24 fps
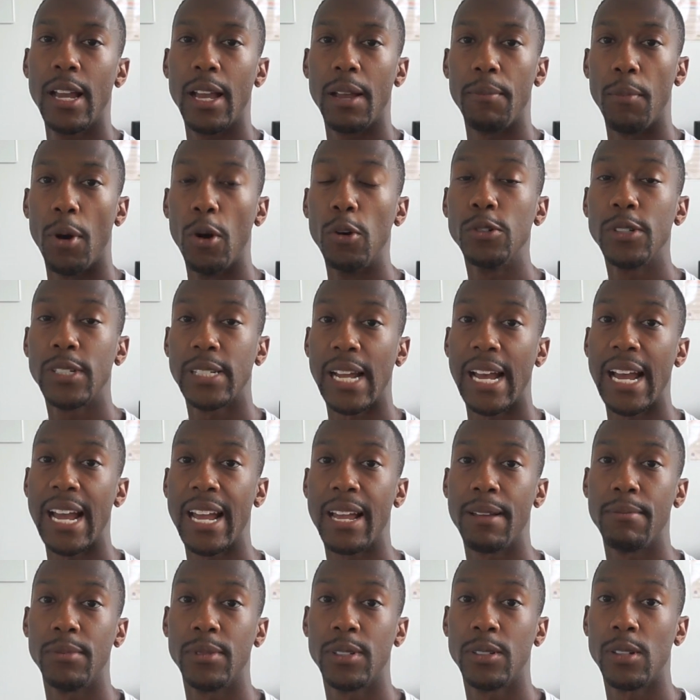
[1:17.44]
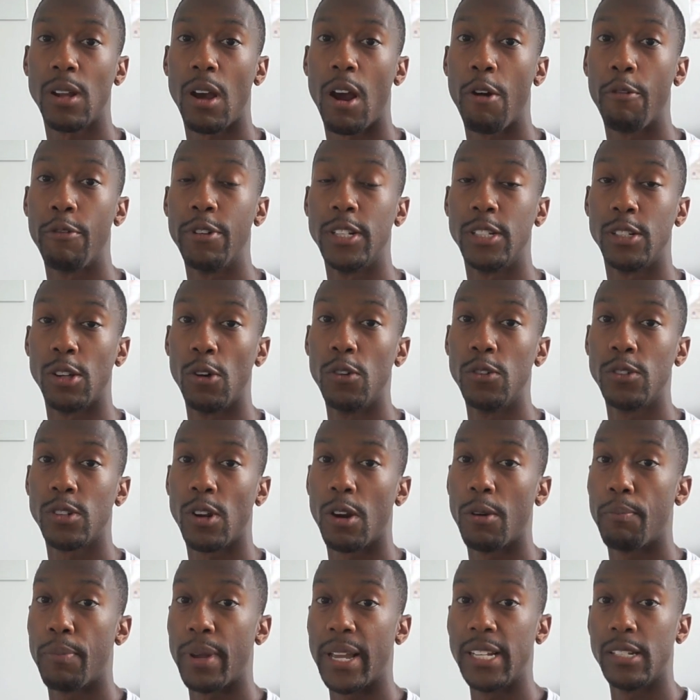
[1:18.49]
And most times our results
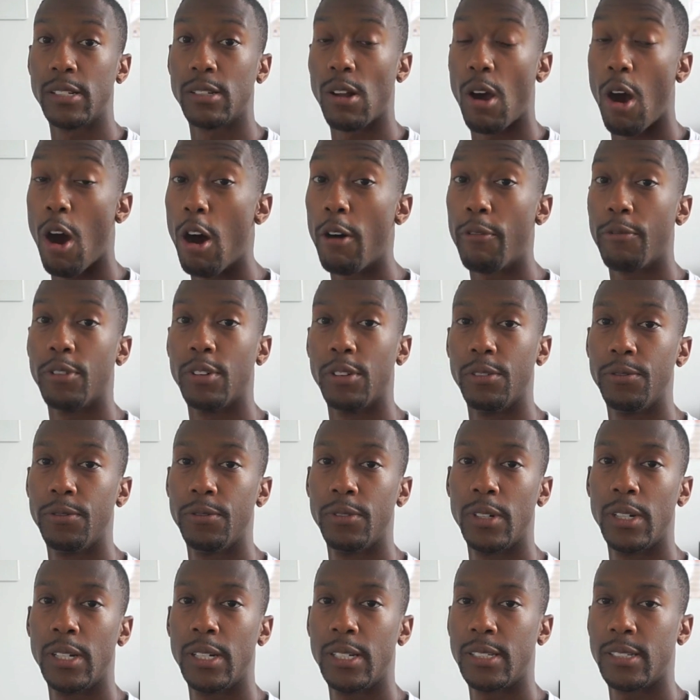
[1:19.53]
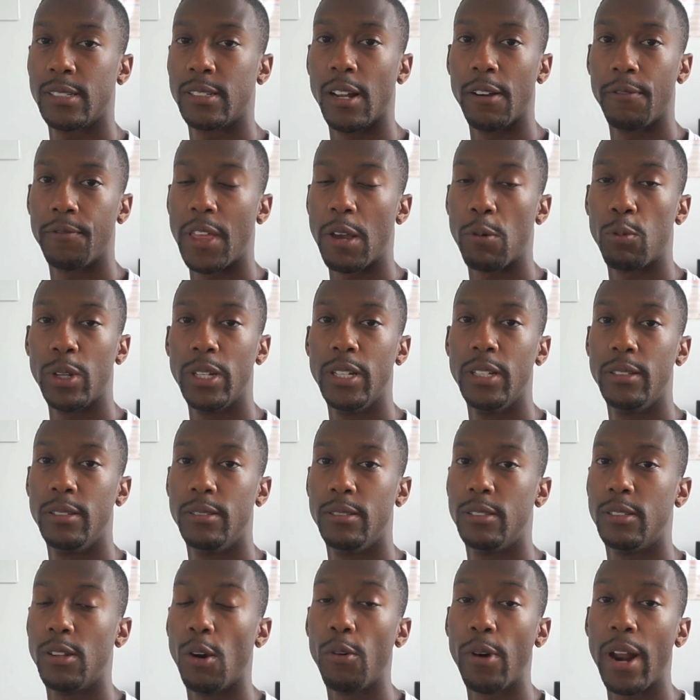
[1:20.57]
are based off of stuff that we
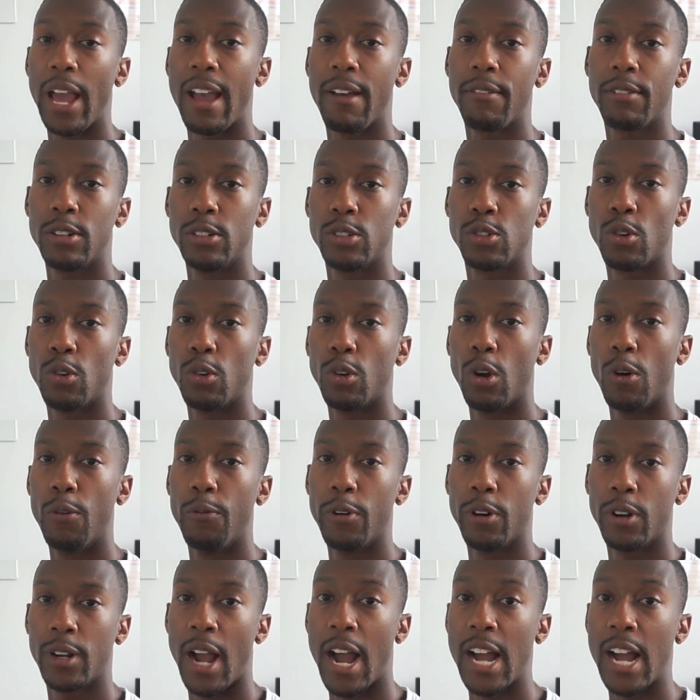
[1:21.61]
don't have control over